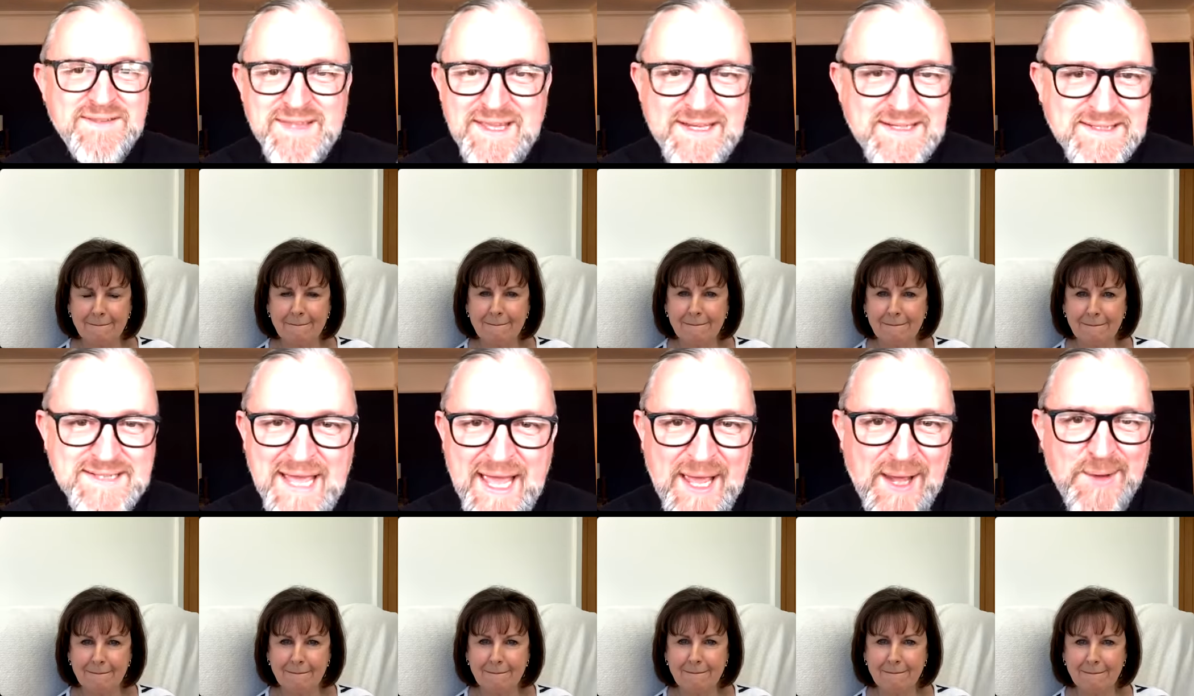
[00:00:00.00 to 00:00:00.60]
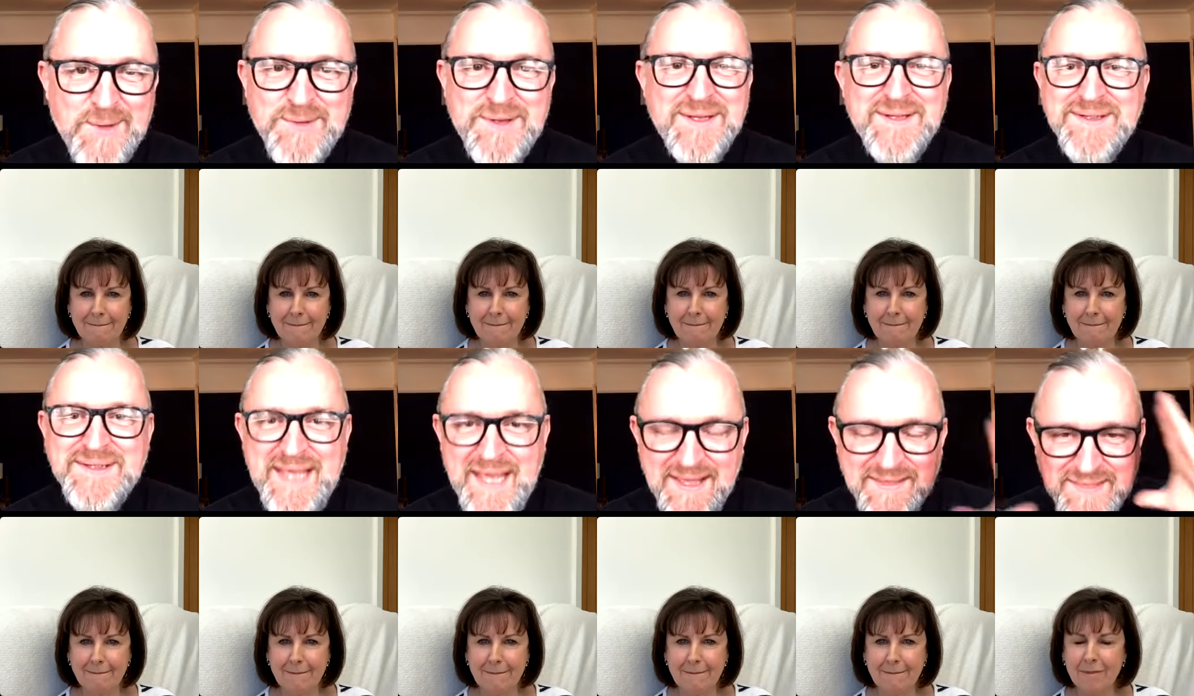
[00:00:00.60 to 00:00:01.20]
Speaker 1: things down
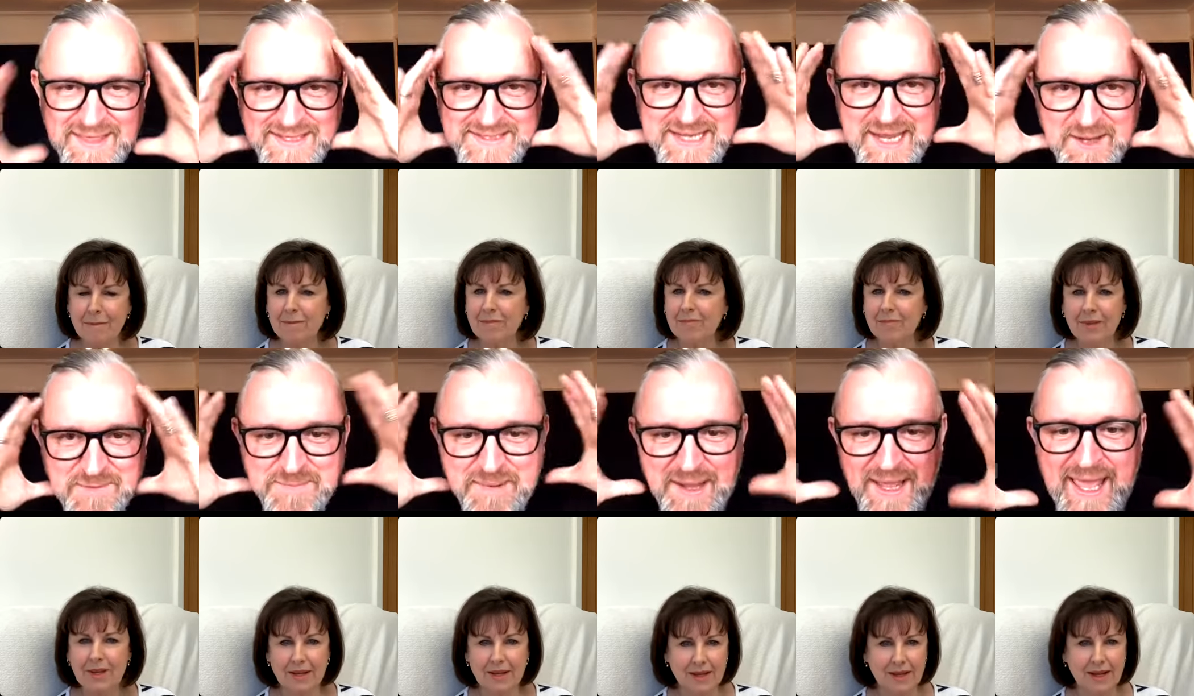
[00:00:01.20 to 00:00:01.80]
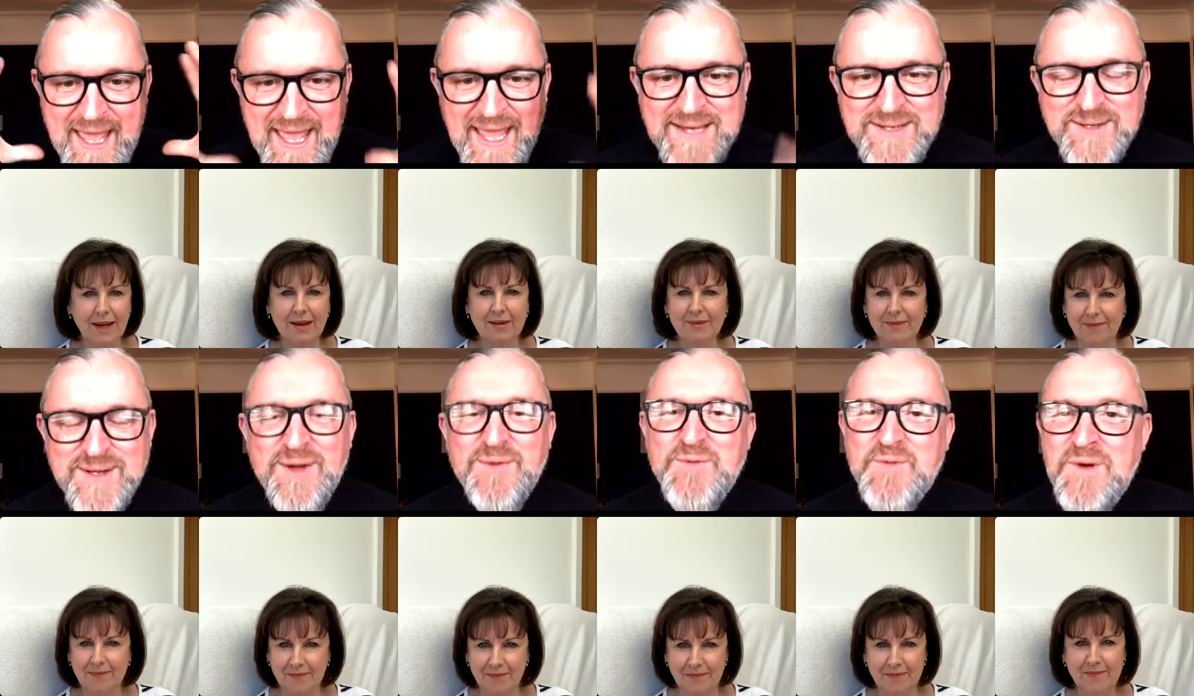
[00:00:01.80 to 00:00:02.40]
and getting things out of my yeah.
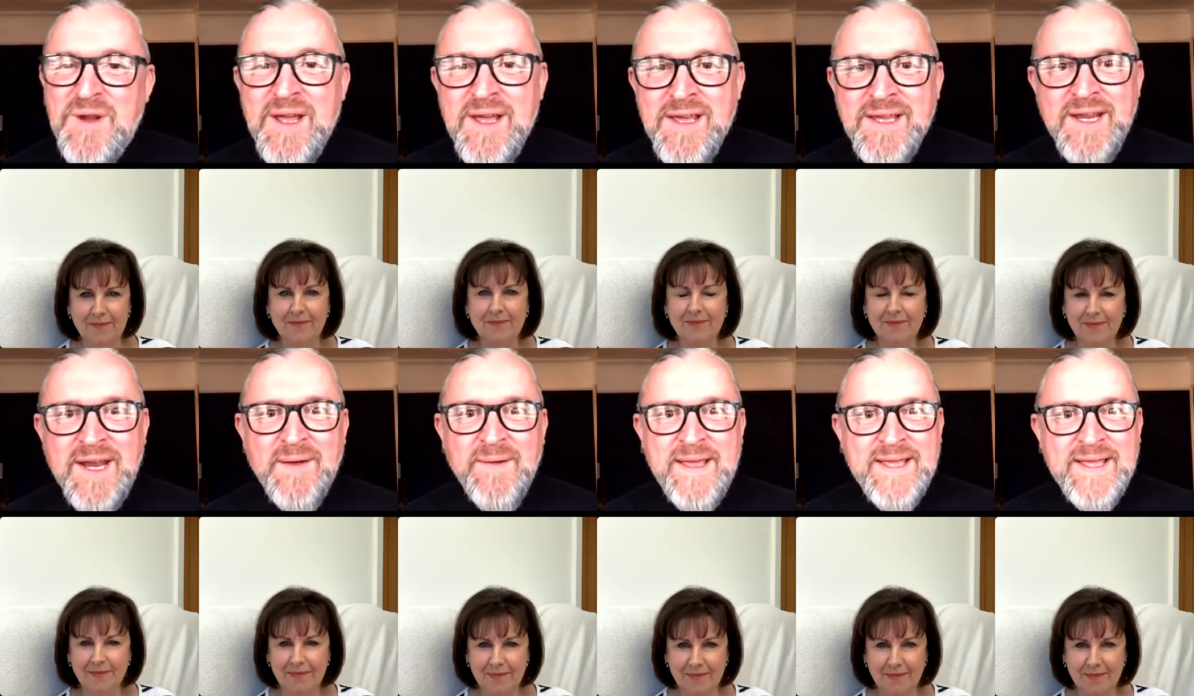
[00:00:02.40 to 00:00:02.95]
head. Um, you know,